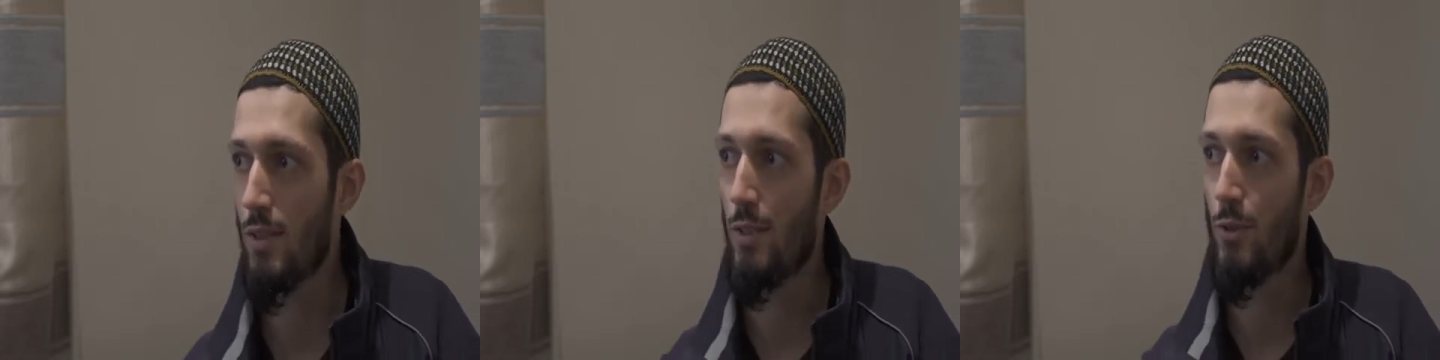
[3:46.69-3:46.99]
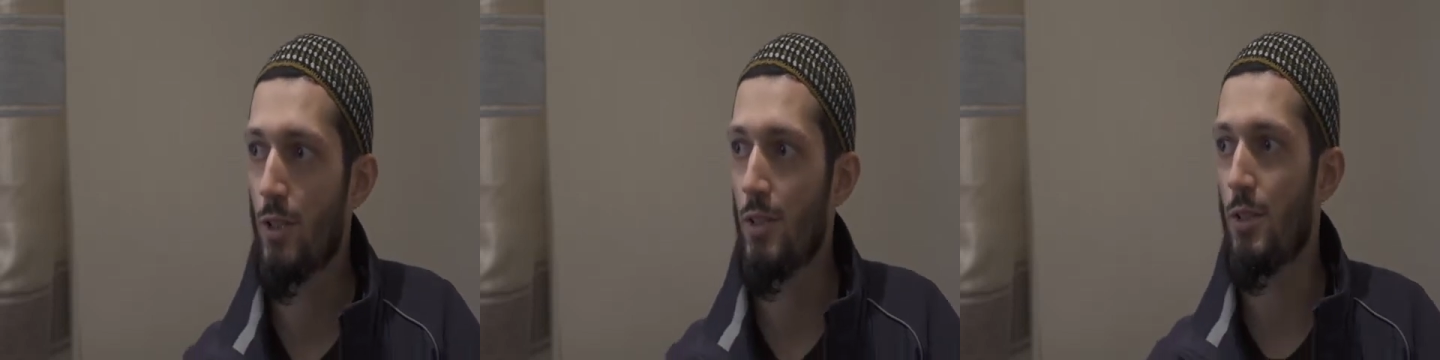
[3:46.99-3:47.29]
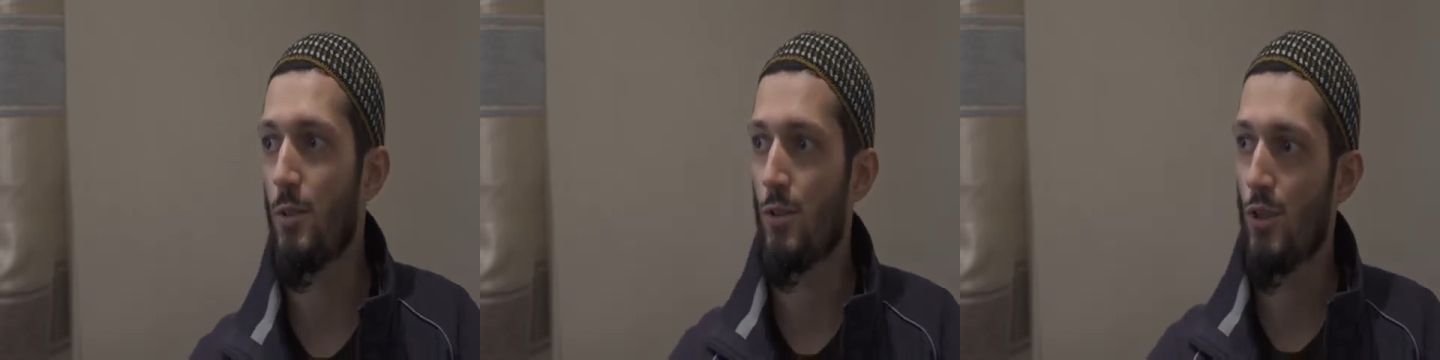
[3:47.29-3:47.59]
educate
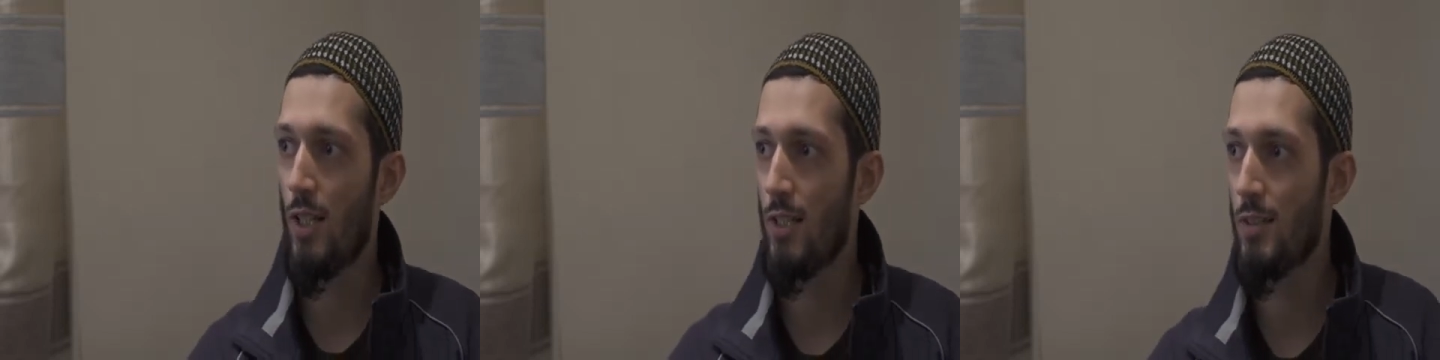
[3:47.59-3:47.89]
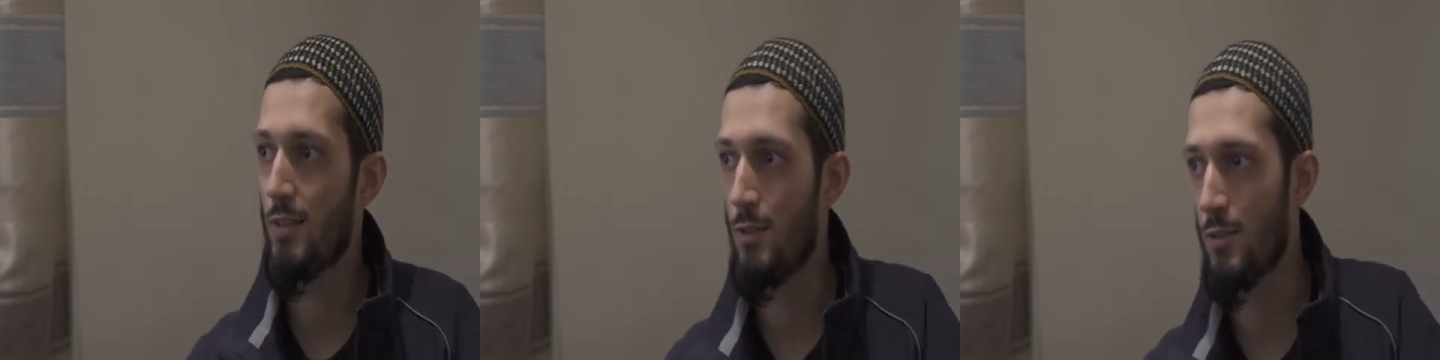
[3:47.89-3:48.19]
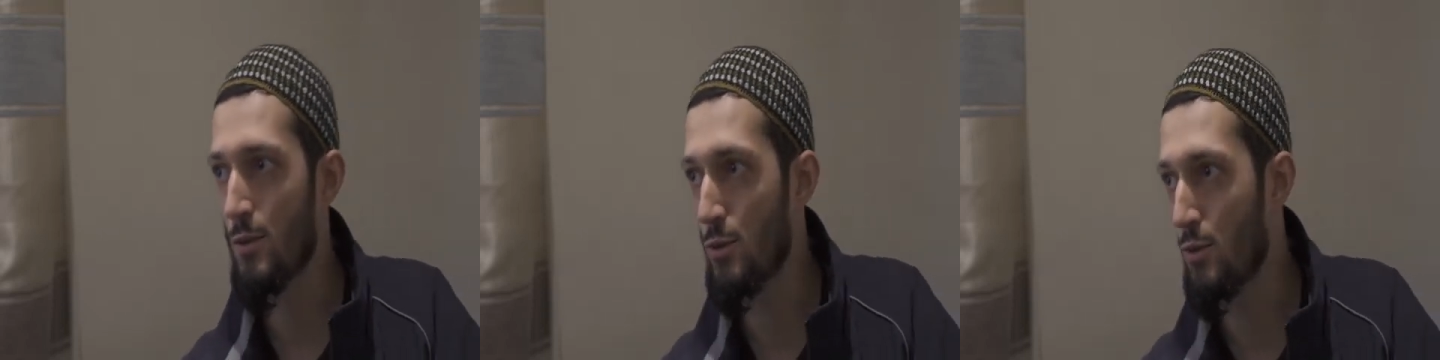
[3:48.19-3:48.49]
your child, and you know,
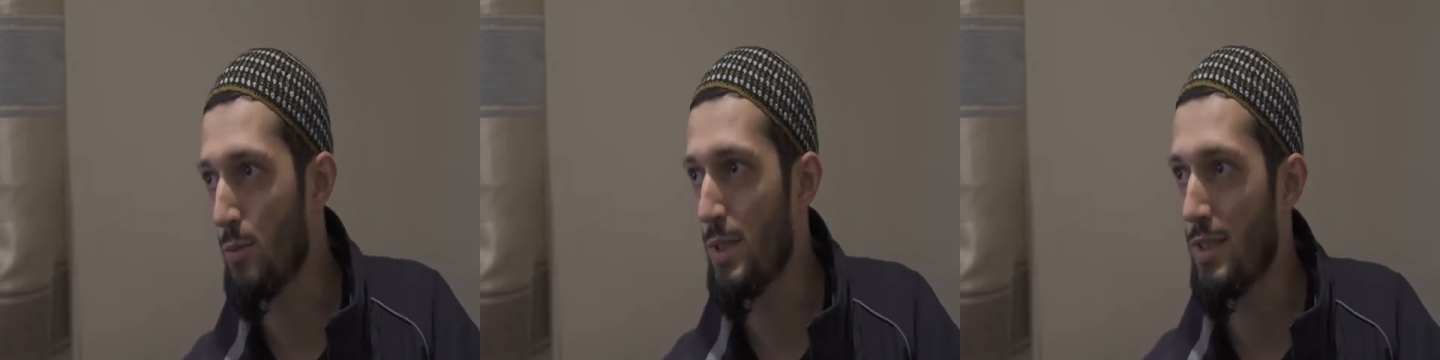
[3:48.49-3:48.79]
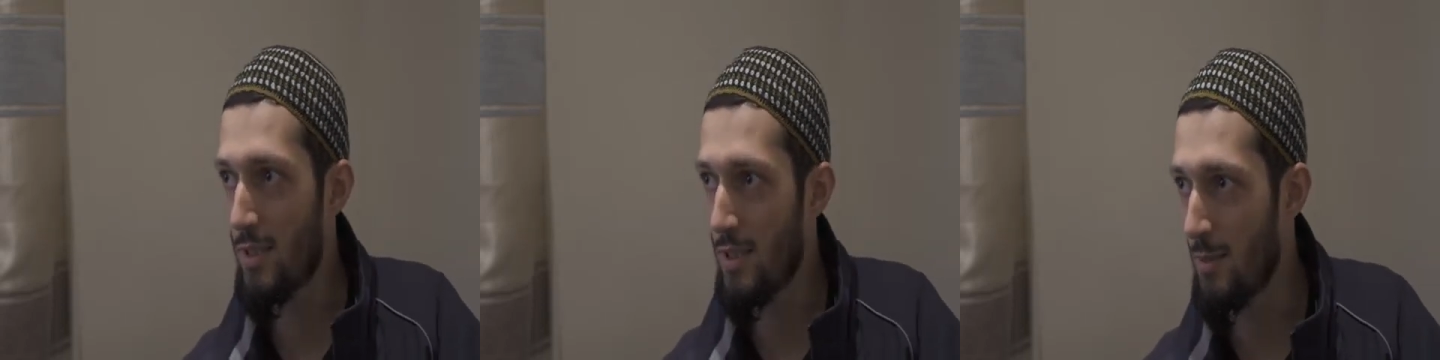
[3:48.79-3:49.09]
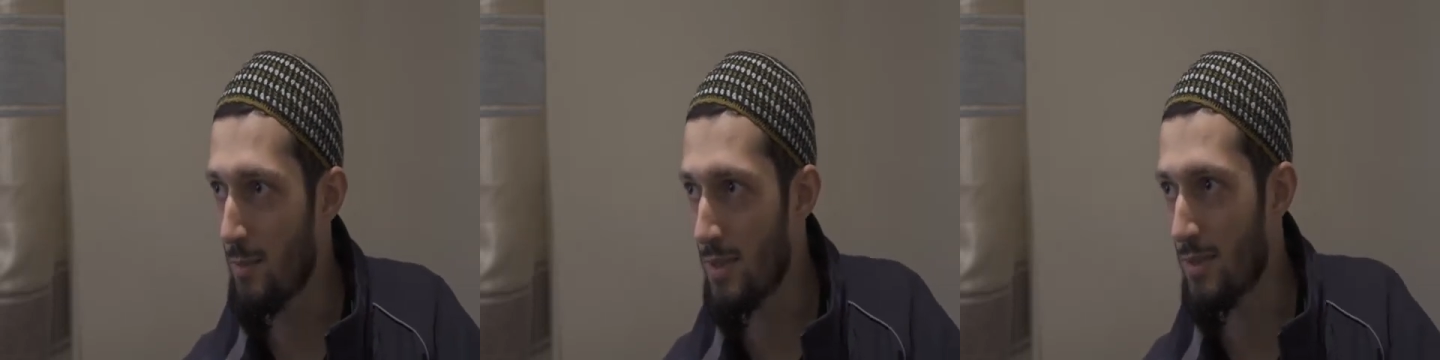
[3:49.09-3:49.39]
not to beat
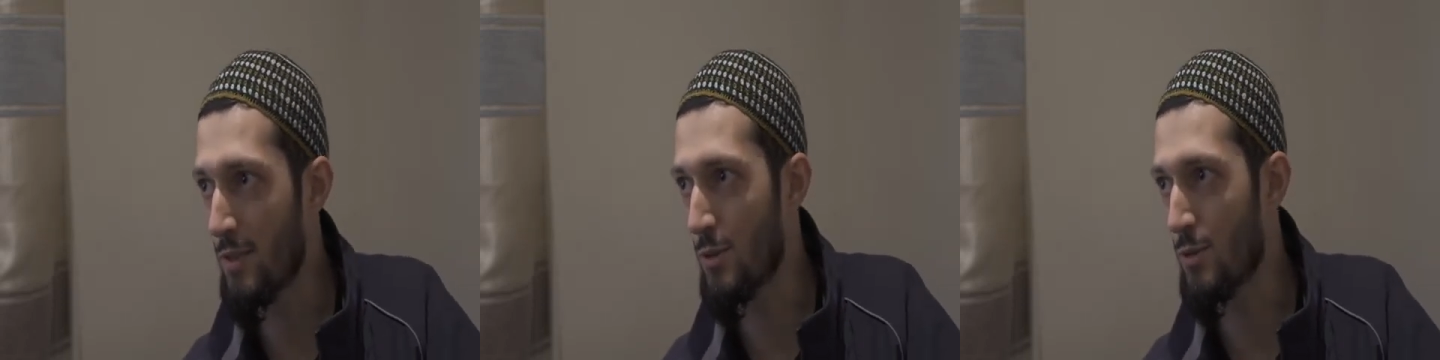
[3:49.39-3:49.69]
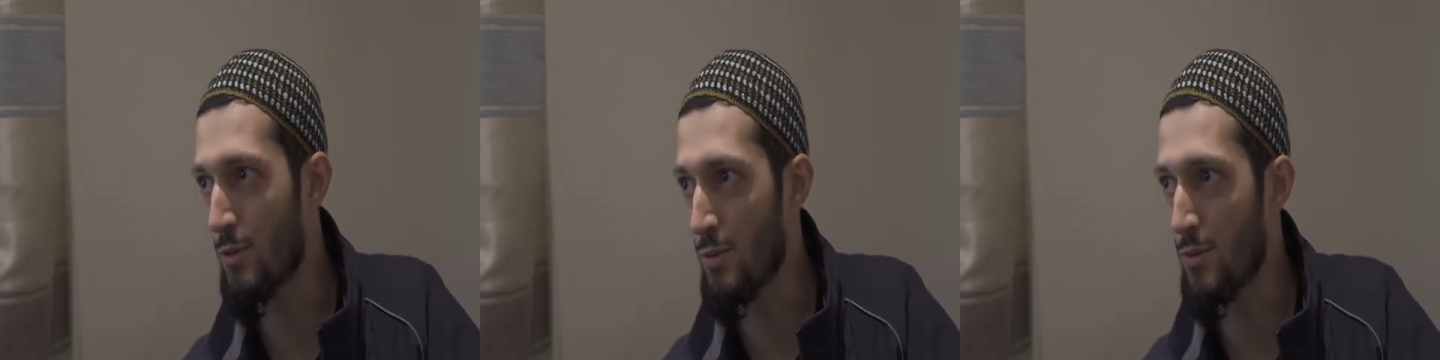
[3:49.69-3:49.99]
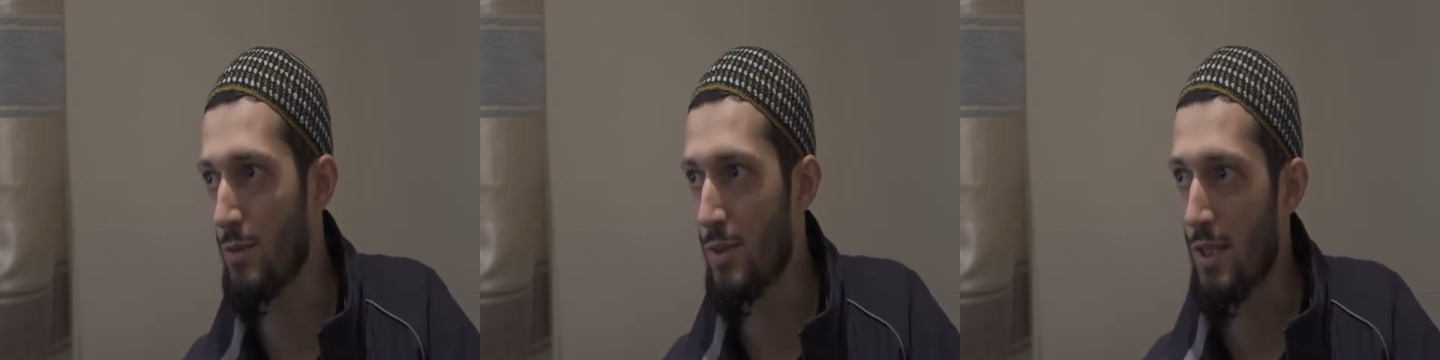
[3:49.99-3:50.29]
him, and you know,
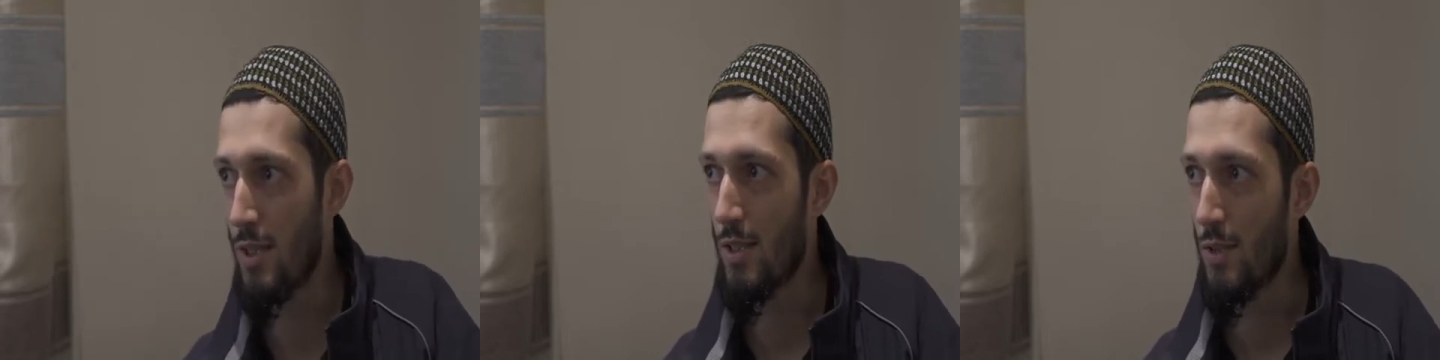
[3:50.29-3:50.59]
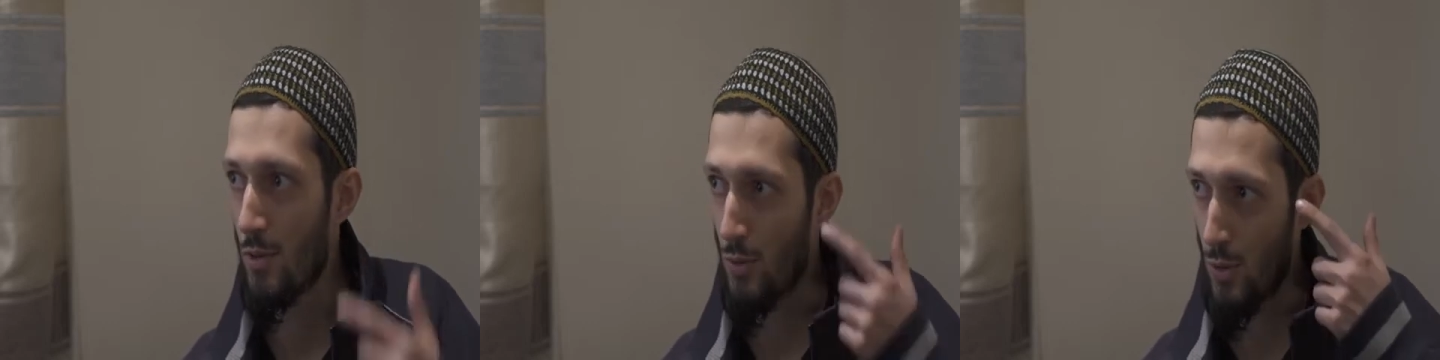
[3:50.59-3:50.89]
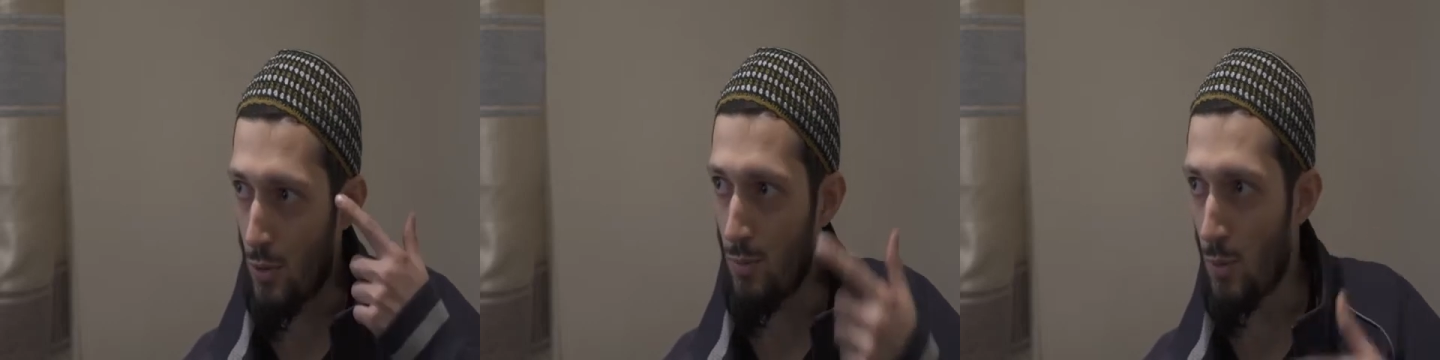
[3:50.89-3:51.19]
to
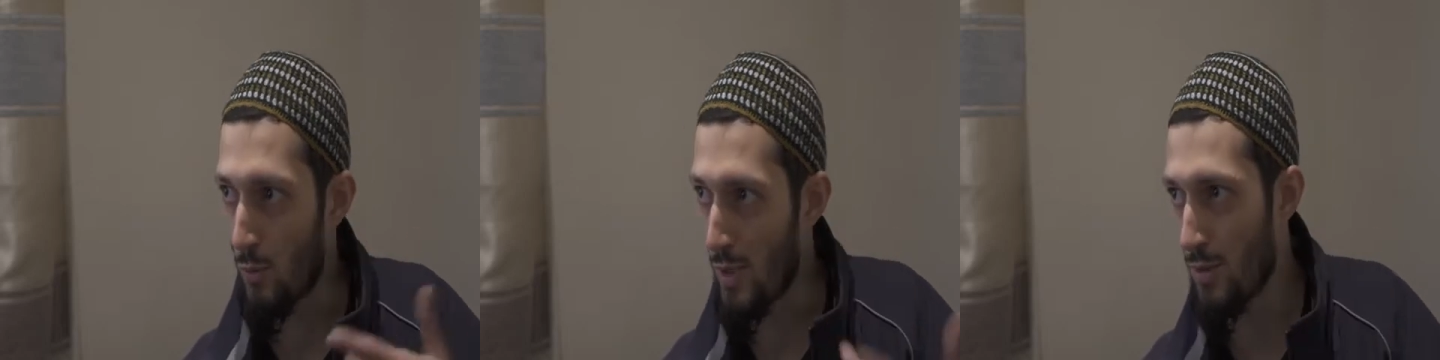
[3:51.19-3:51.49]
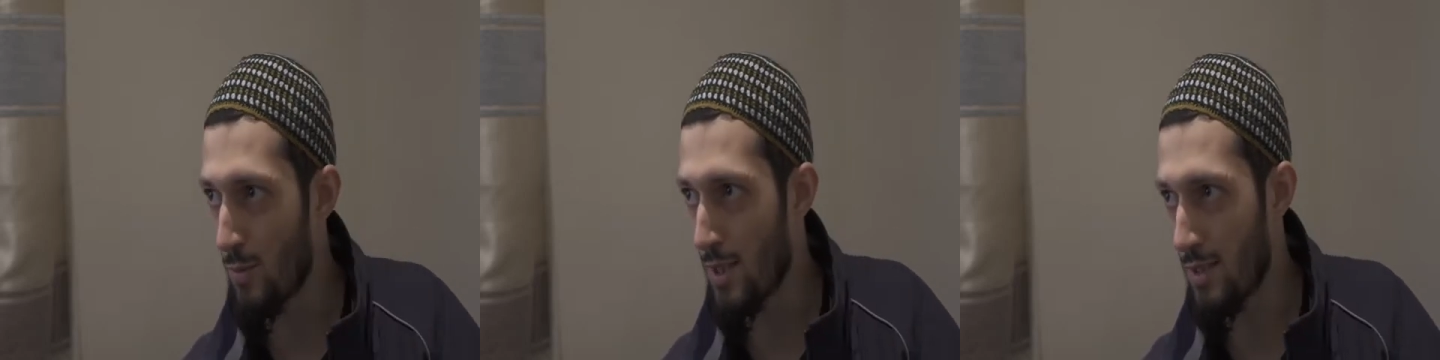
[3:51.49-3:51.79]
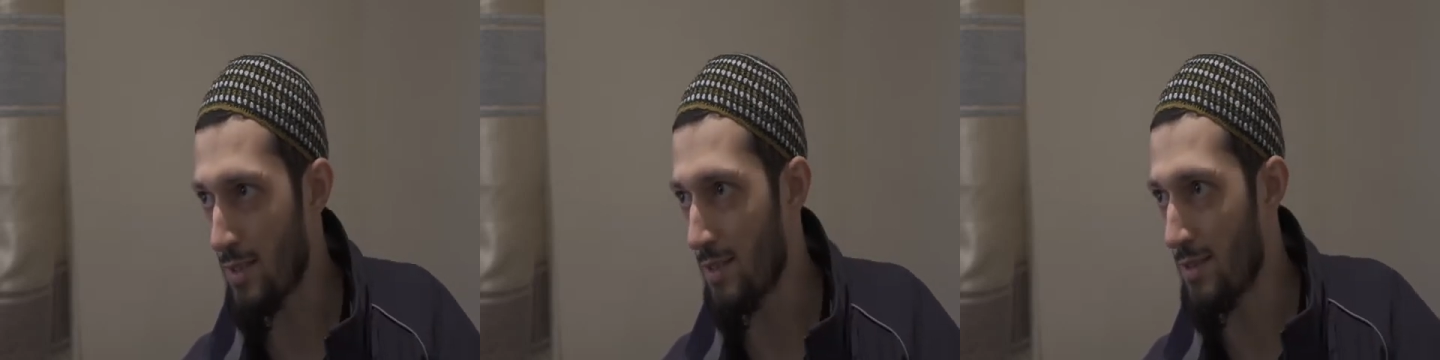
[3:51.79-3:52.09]
use more wisdom
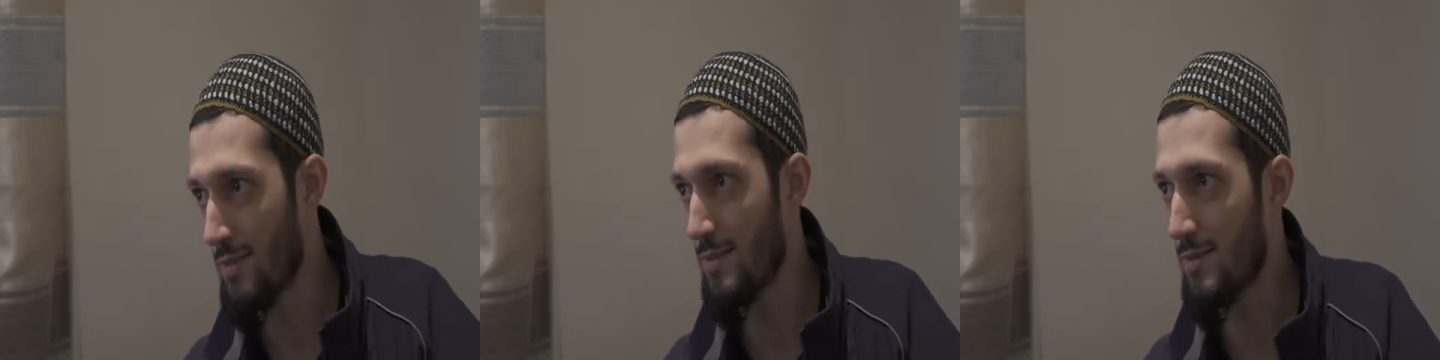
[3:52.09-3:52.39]
rather than